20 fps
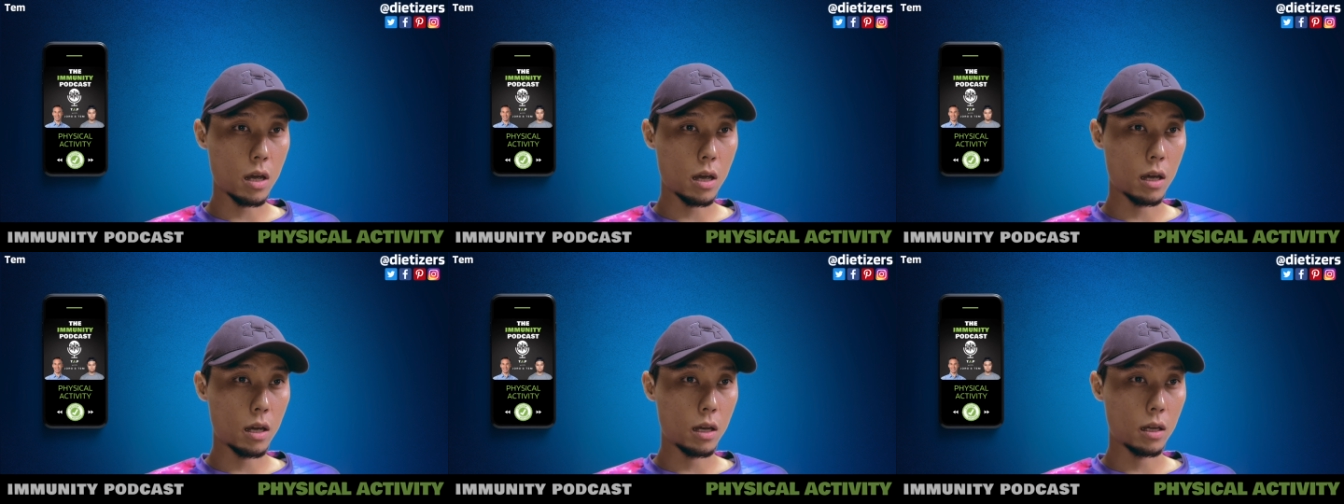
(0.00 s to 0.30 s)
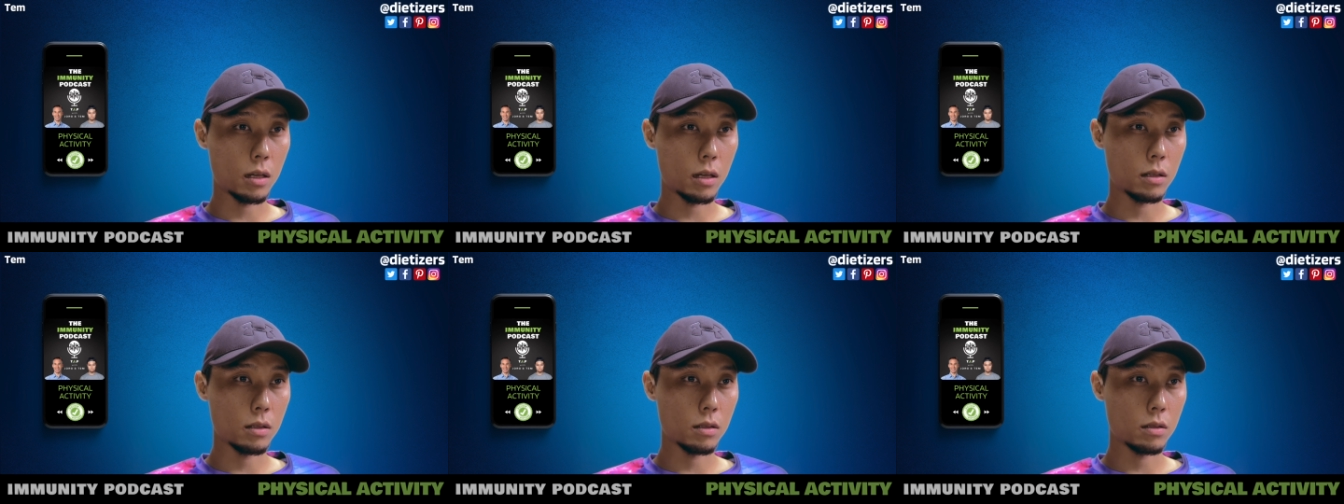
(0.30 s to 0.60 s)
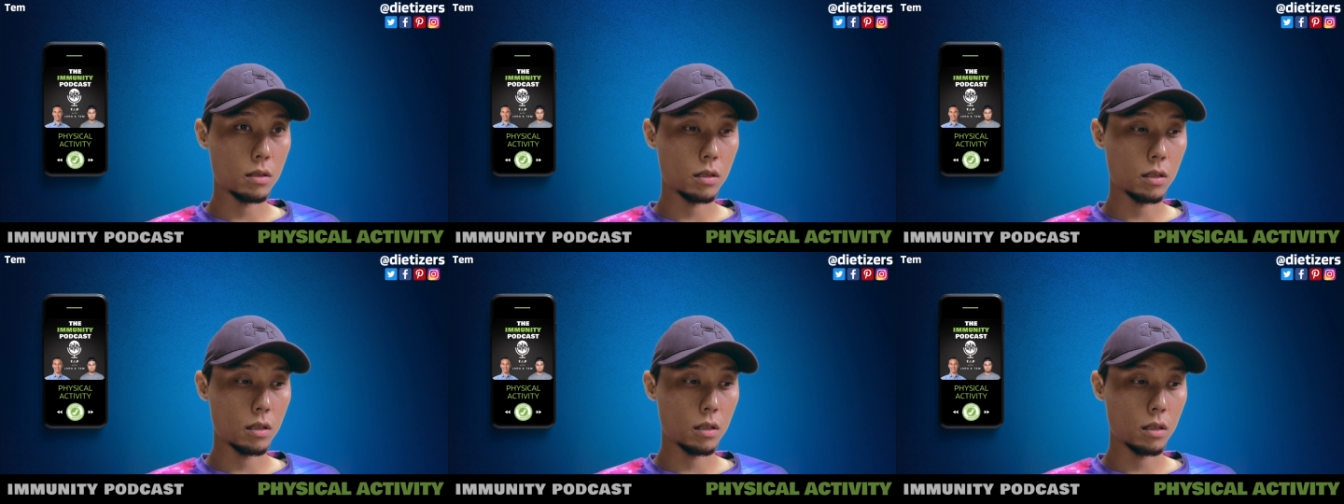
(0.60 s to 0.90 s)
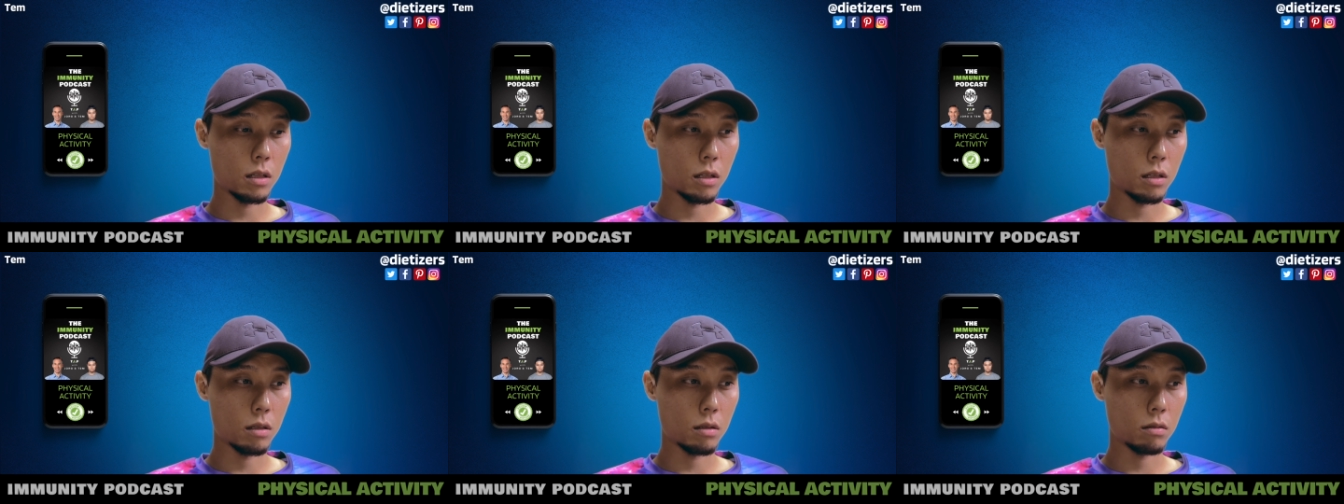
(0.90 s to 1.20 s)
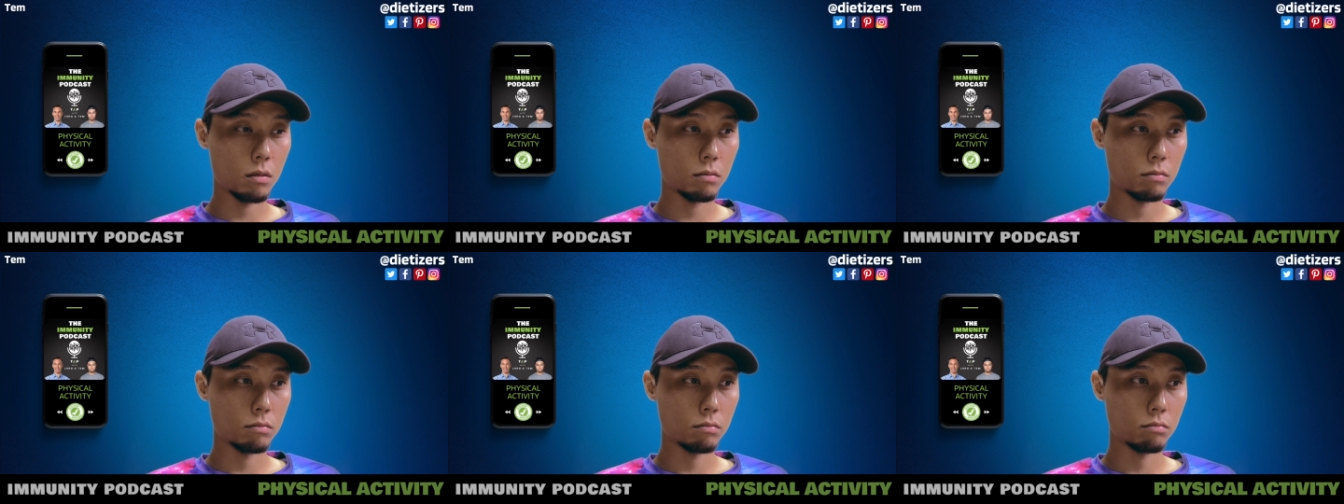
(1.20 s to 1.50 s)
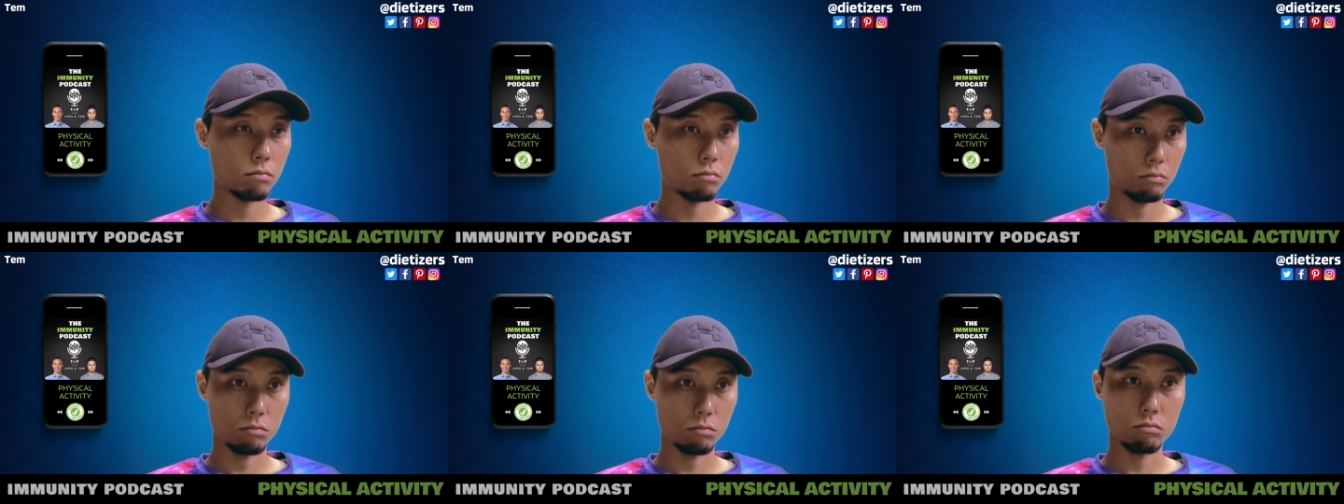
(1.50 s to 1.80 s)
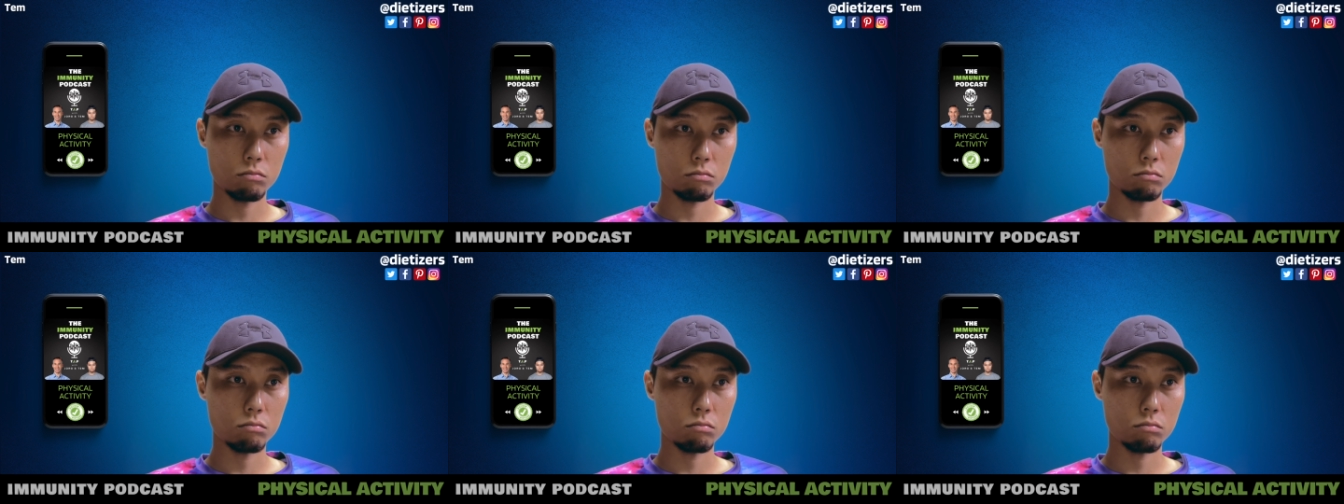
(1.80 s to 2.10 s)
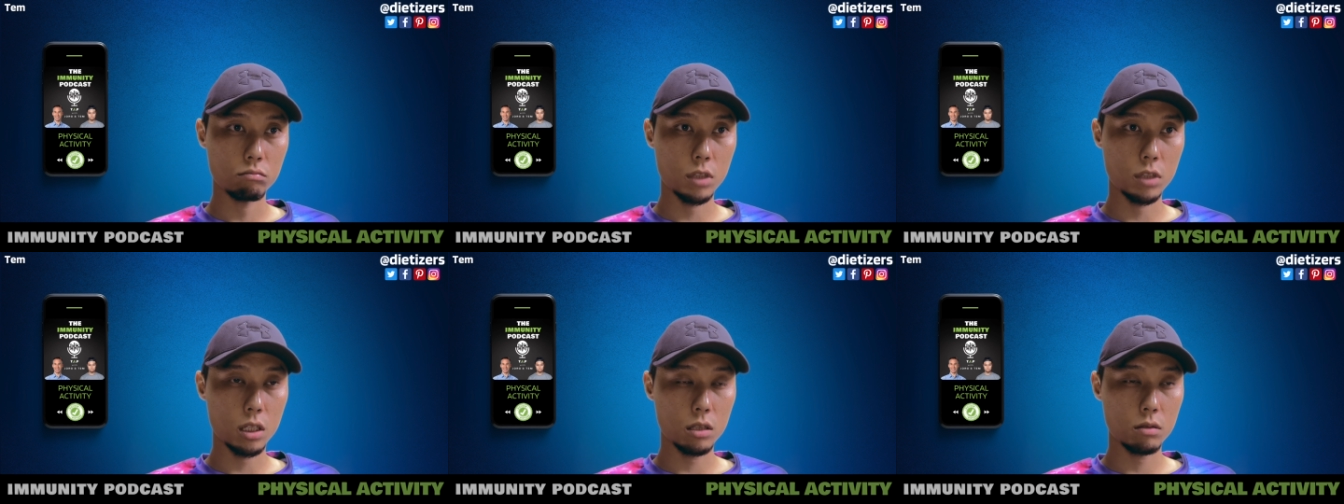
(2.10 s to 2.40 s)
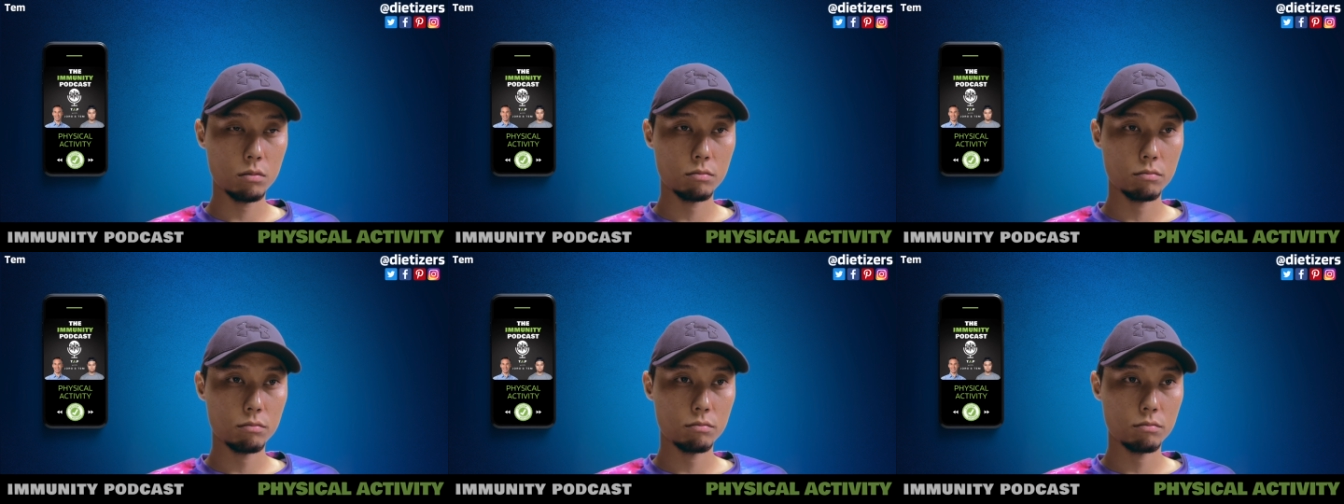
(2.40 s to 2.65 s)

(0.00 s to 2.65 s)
and uh, yeah. yeah.